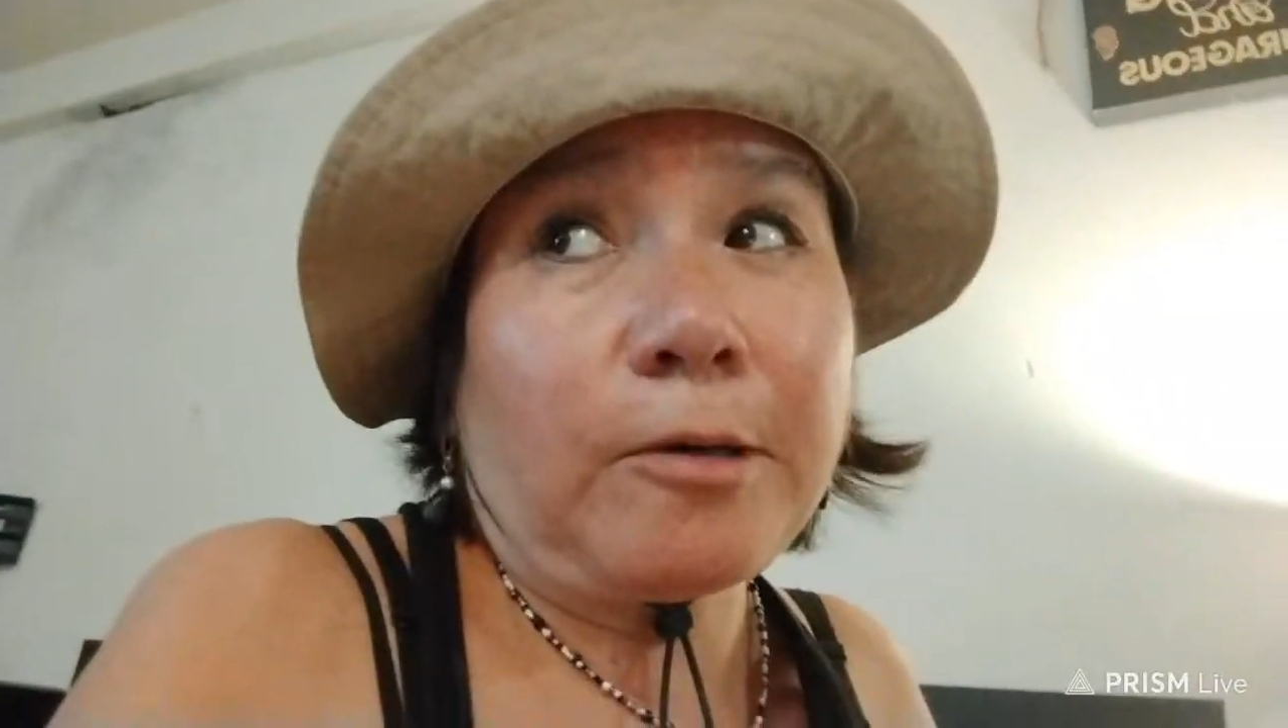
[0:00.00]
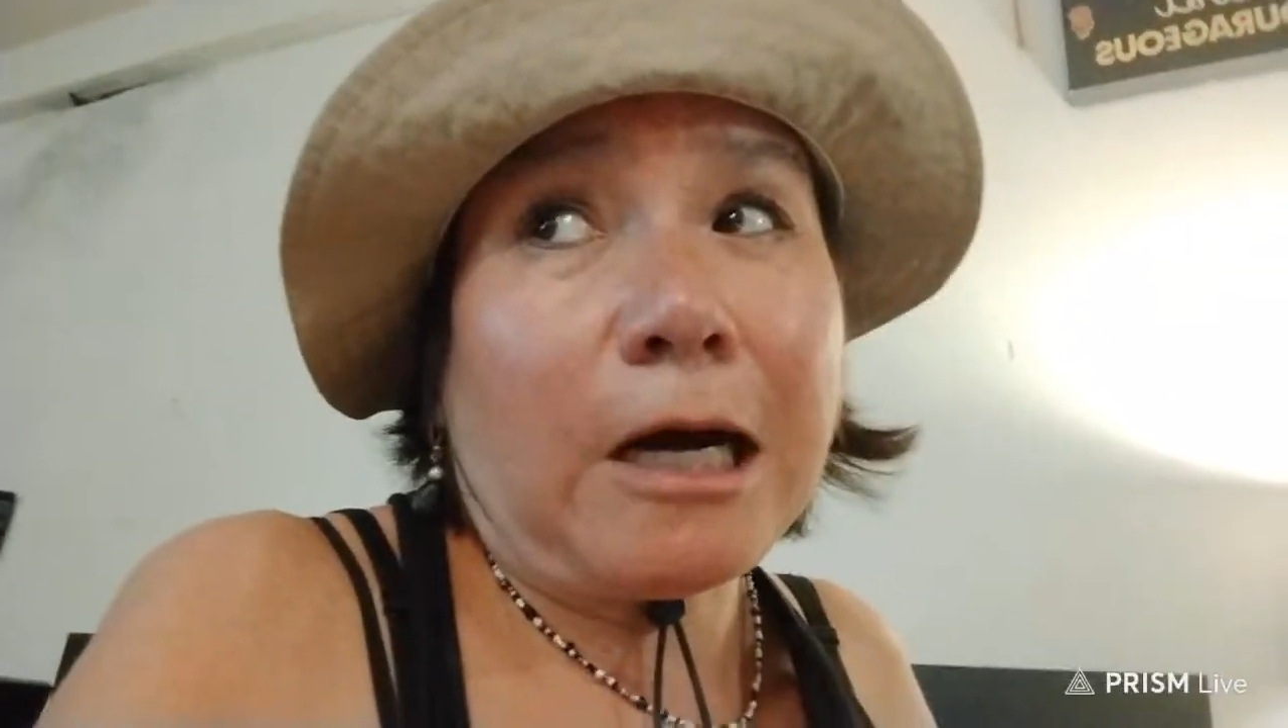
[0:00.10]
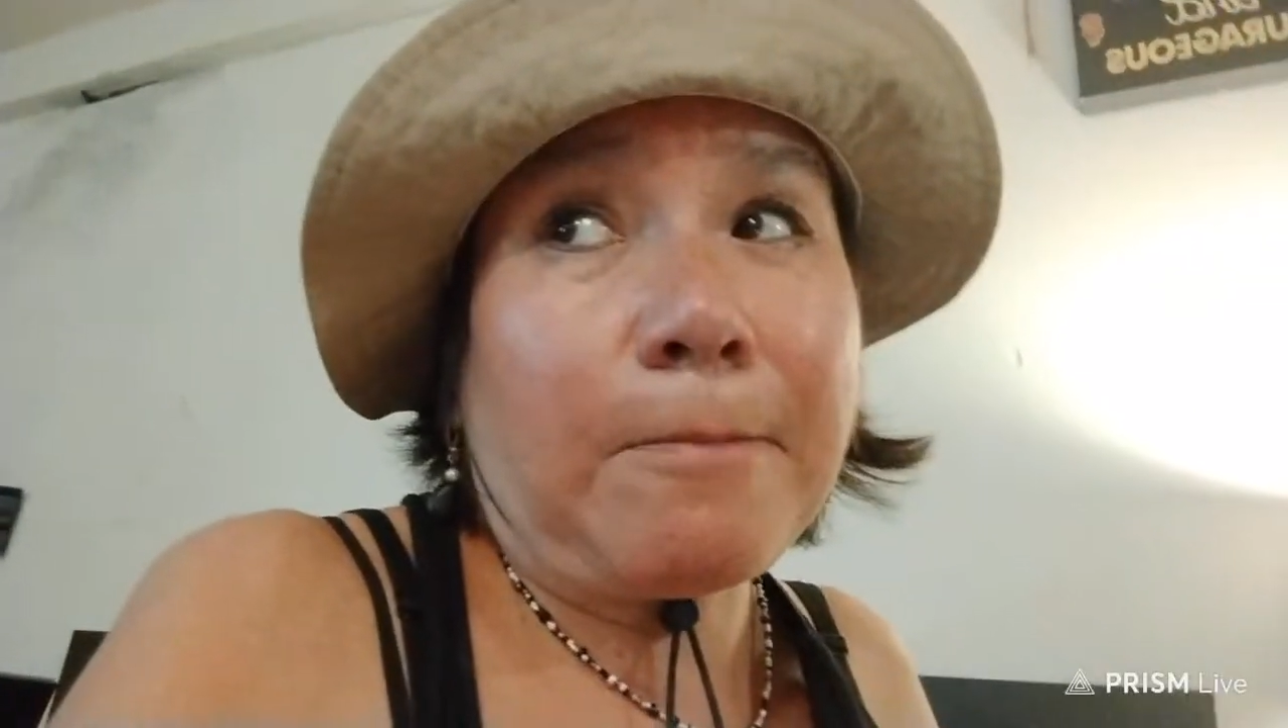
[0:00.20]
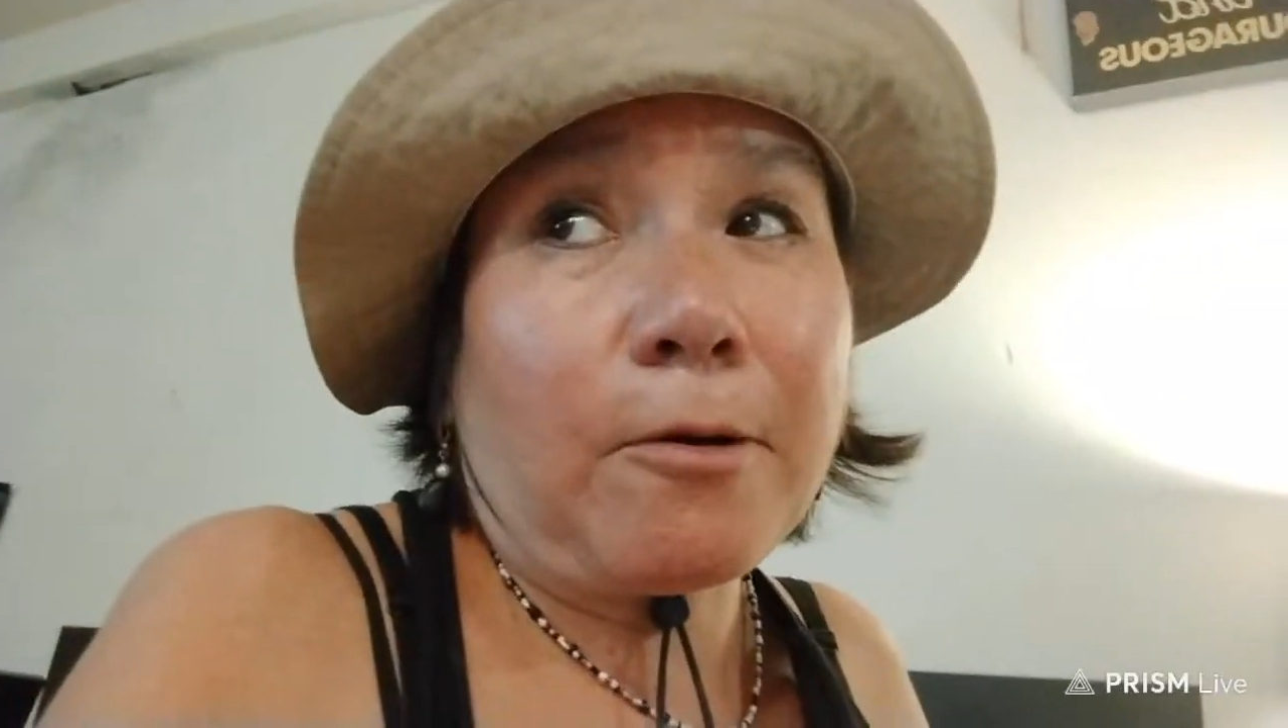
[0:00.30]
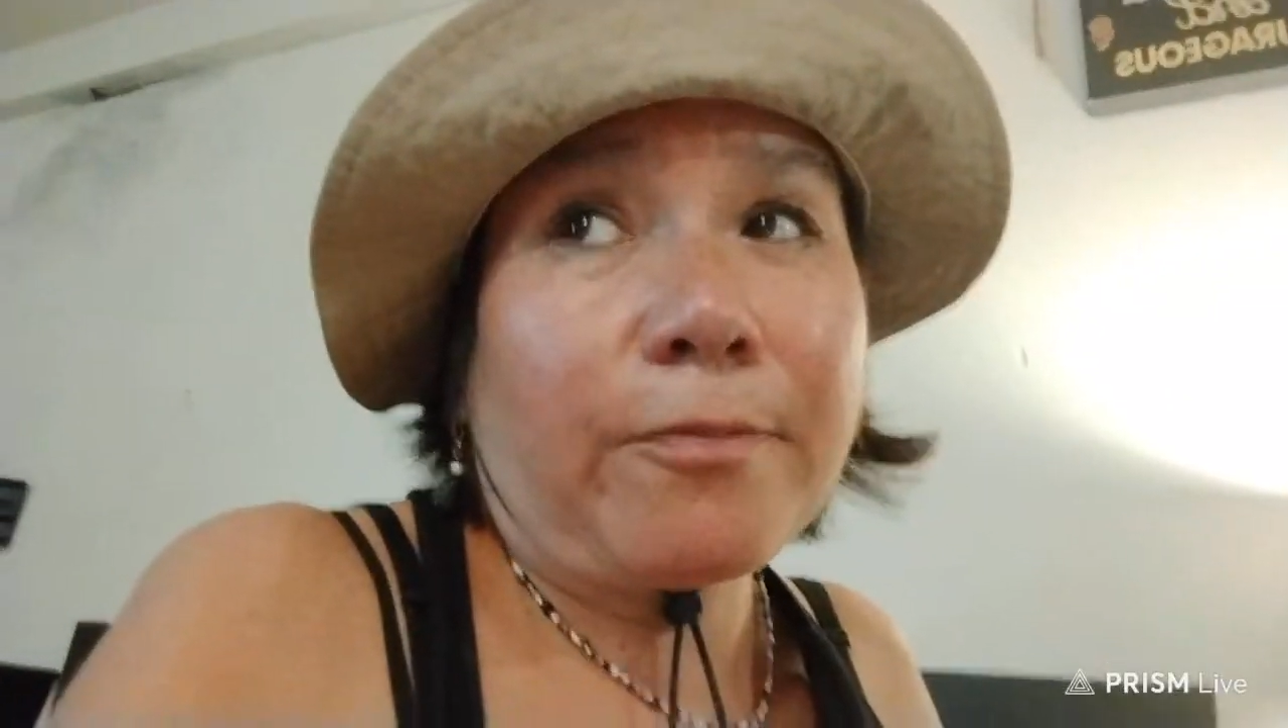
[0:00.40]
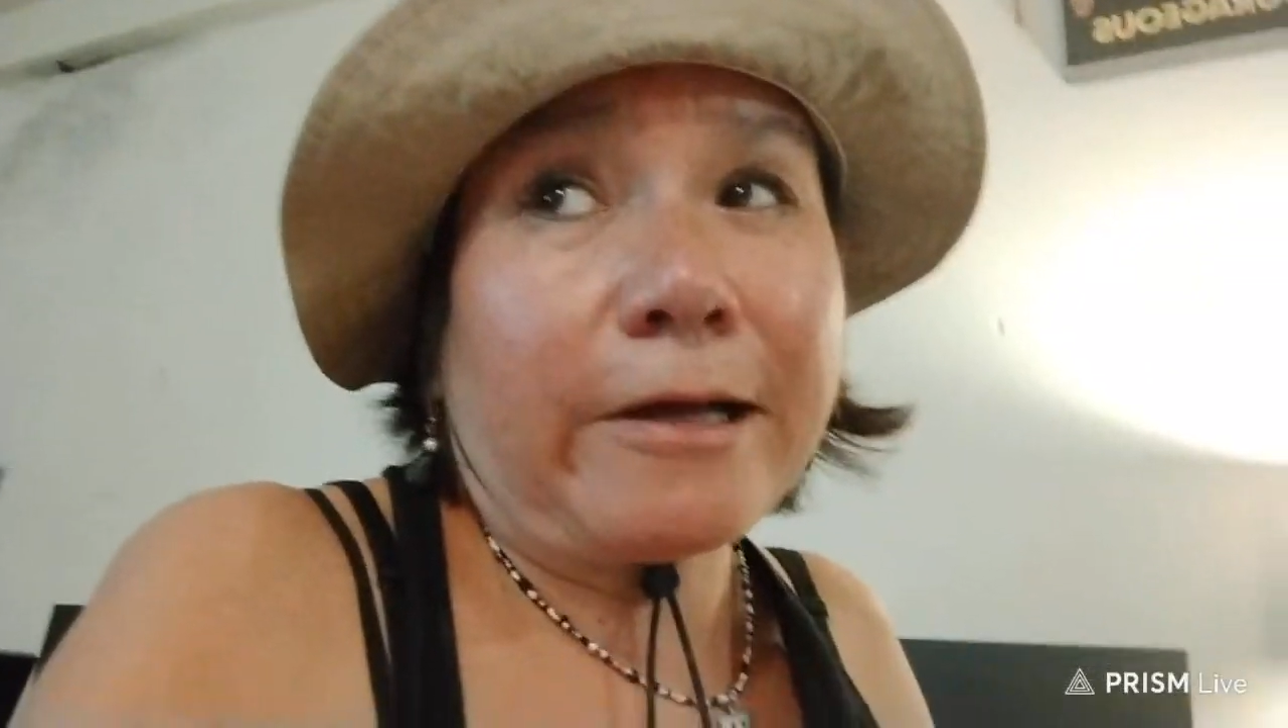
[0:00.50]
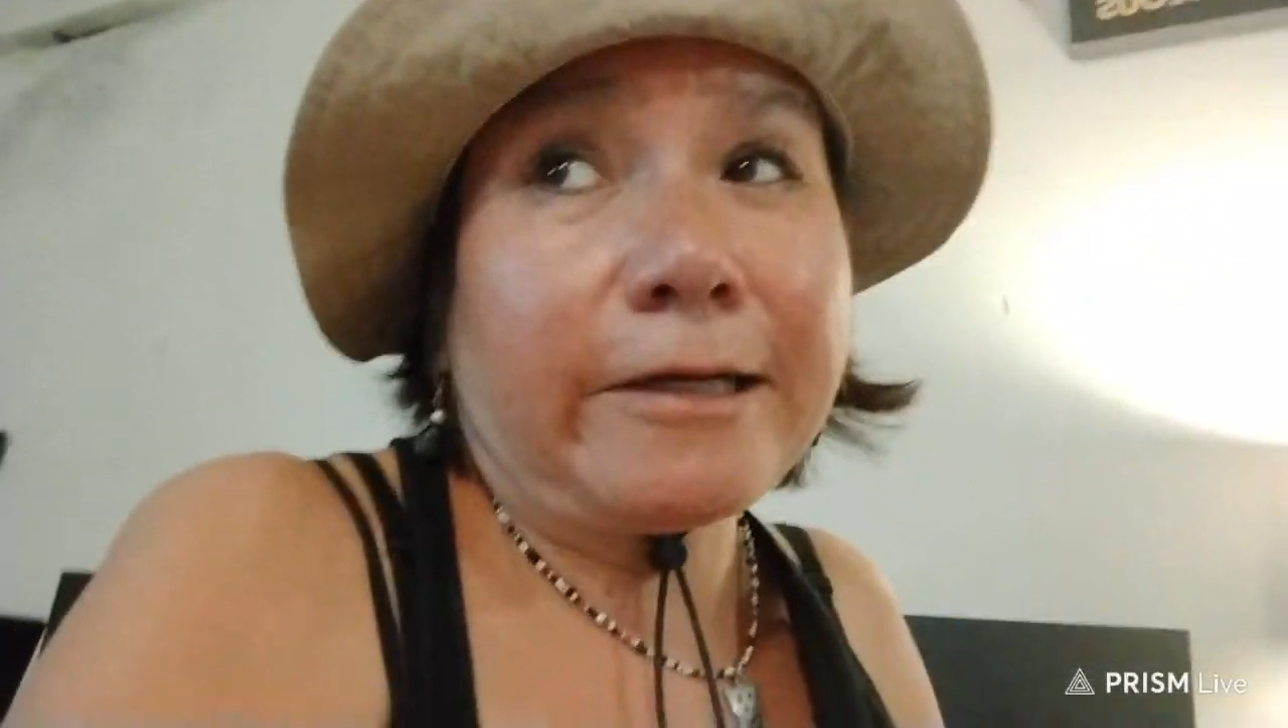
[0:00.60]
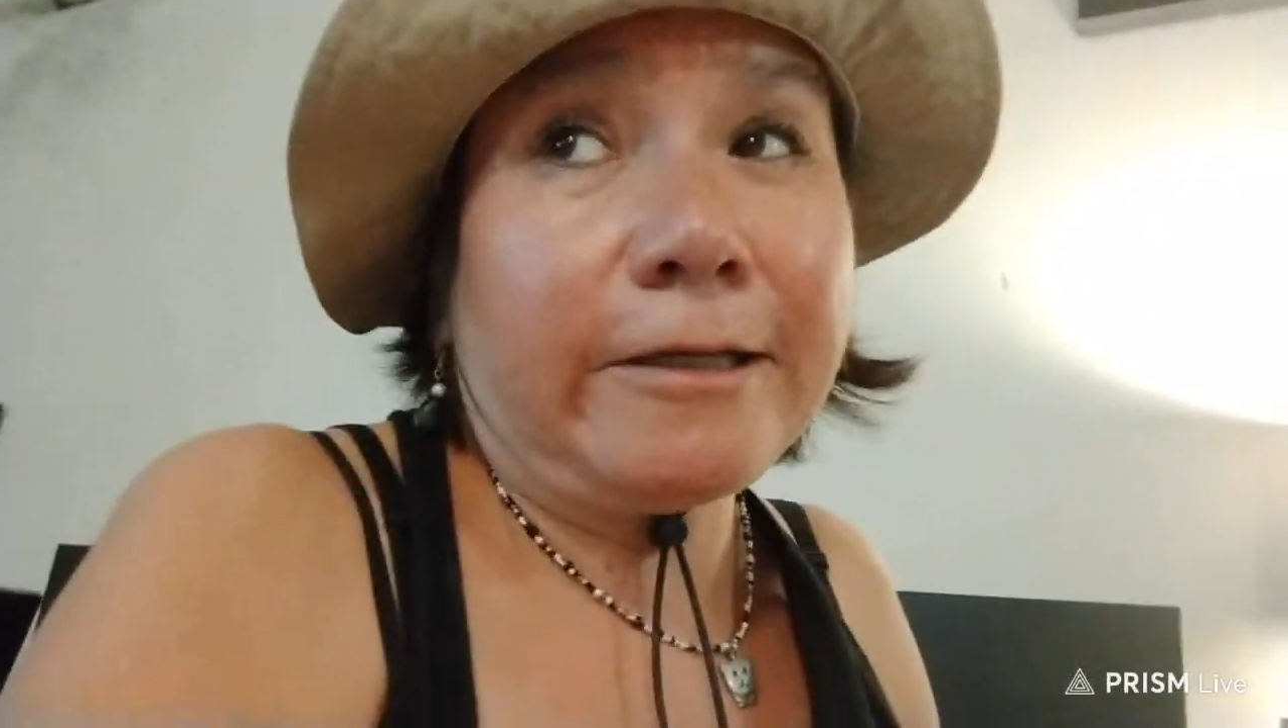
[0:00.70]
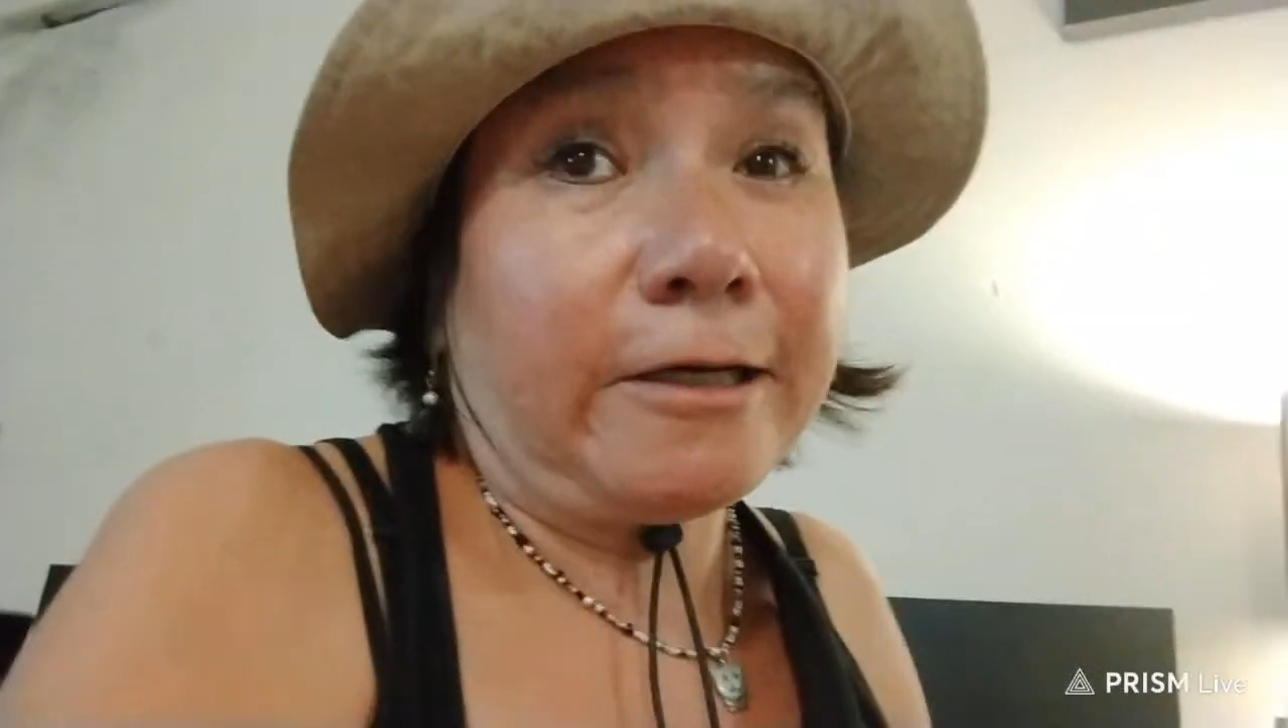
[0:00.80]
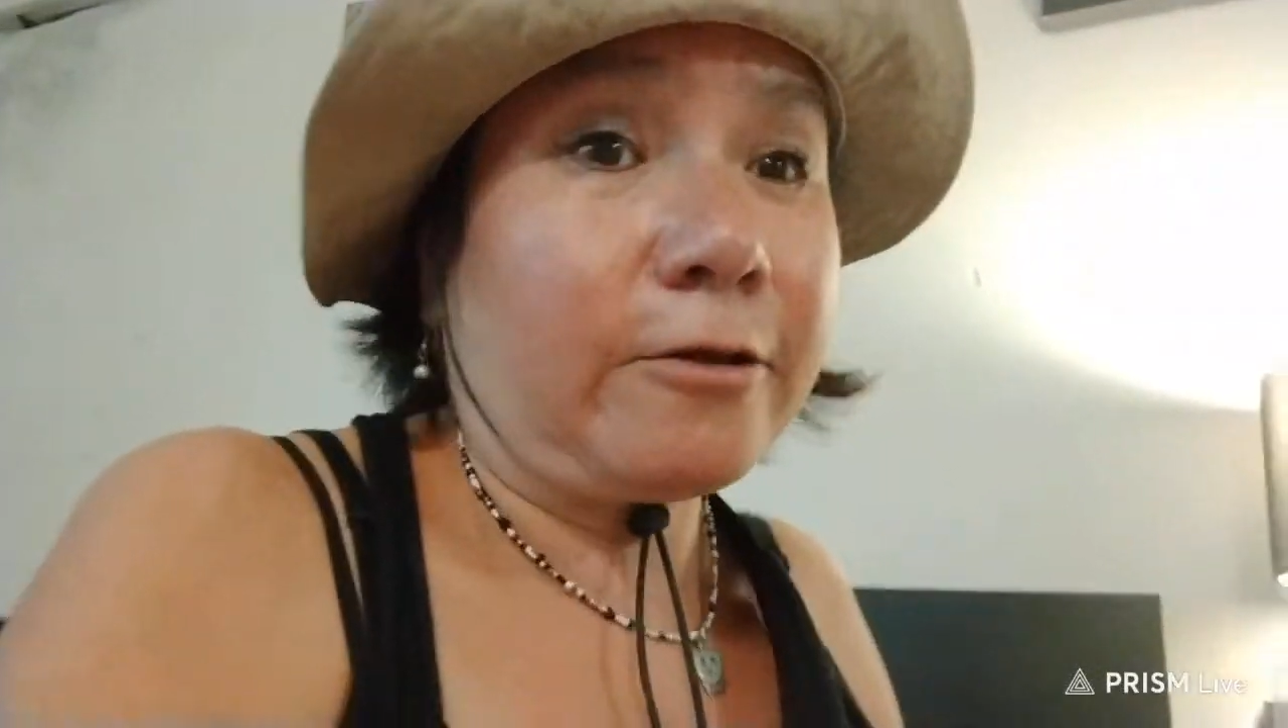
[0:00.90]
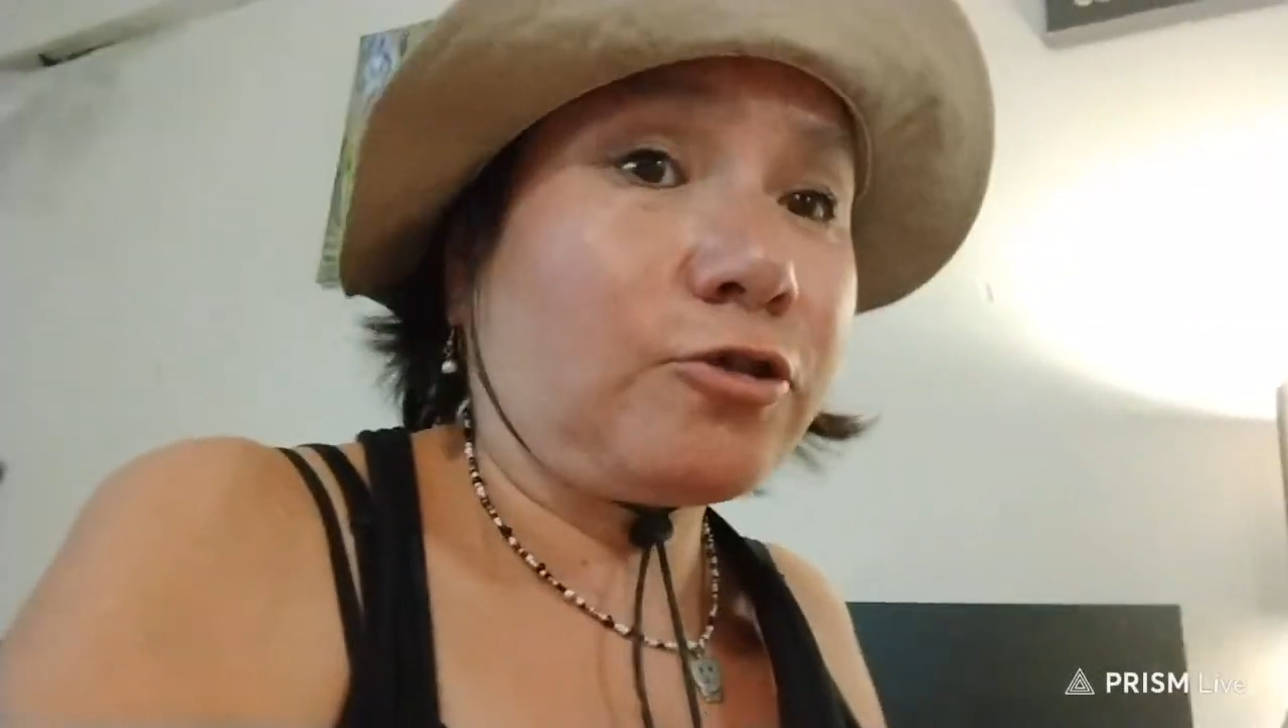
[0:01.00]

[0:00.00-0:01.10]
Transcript: about that in another